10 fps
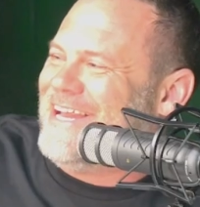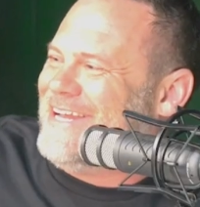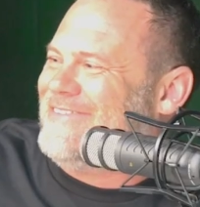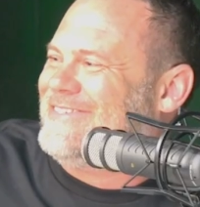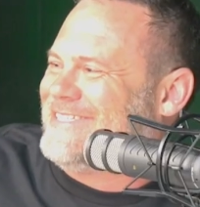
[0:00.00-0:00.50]

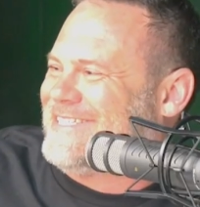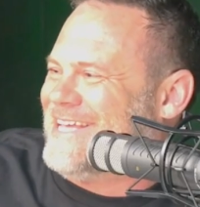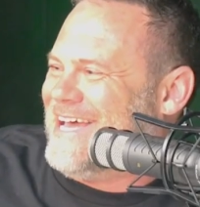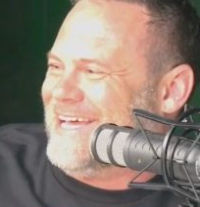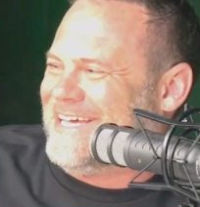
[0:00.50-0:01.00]
It was
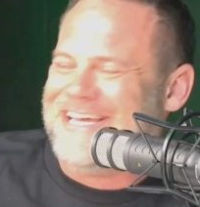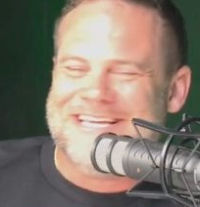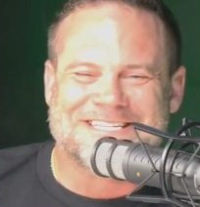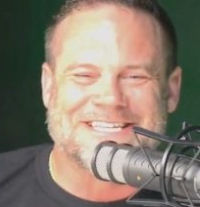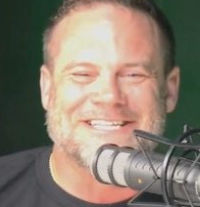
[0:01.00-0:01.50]
like
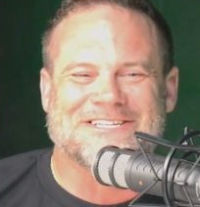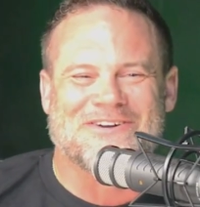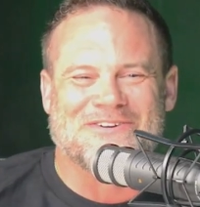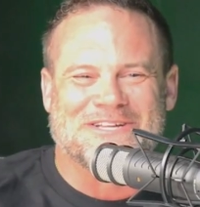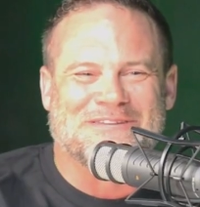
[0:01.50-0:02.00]
she
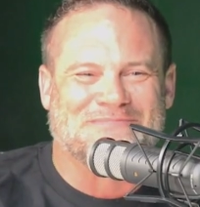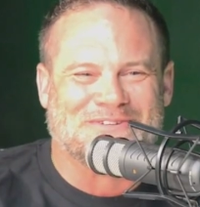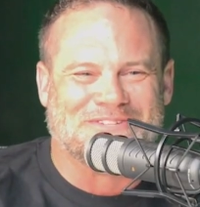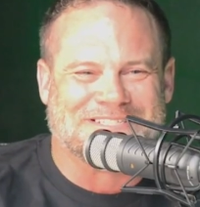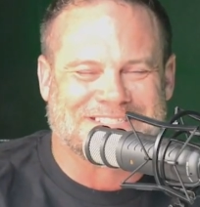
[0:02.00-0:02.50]
totally
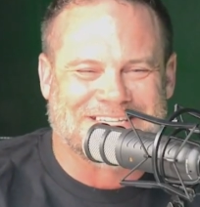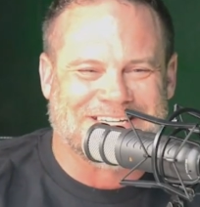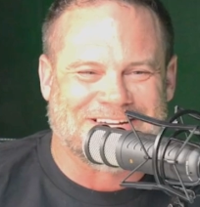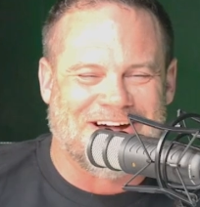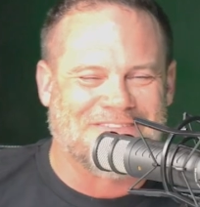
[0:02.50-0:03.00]
blew this
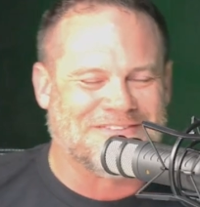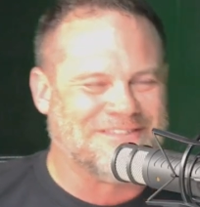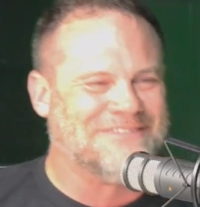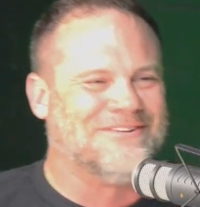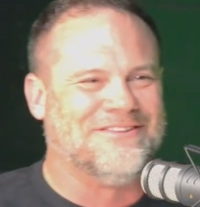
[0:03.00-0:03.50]
lady off. And
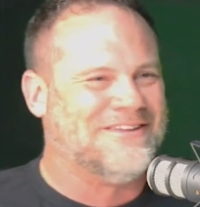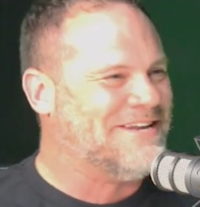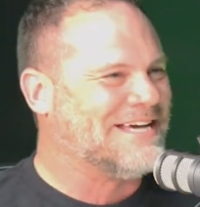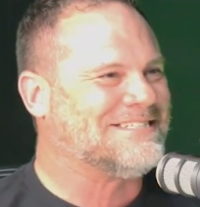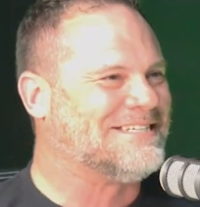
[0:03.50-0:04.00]
then in the
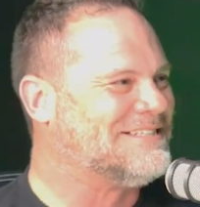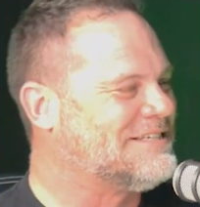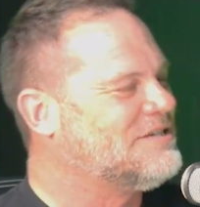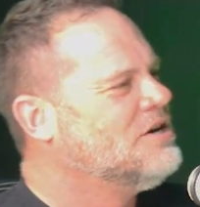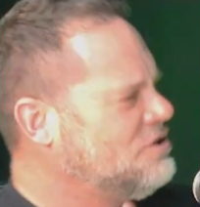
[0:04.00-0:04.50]
next sentence
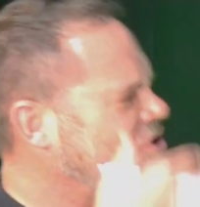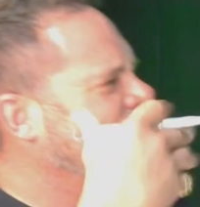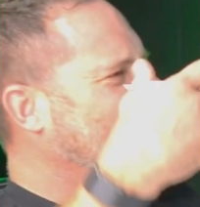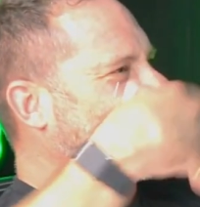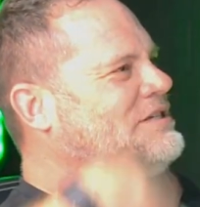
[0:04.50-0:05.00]
said, "Sure,
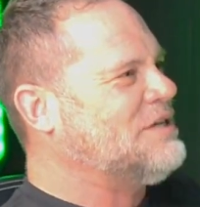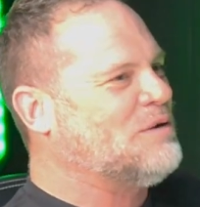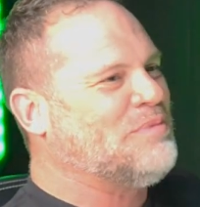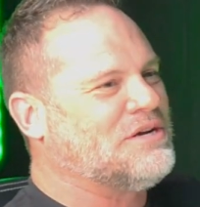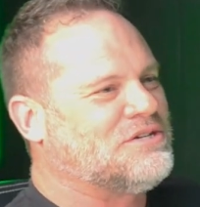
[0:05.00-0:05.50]
let's get a
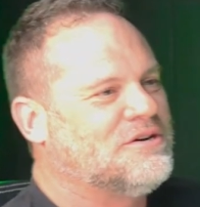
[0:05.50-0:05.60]
picture."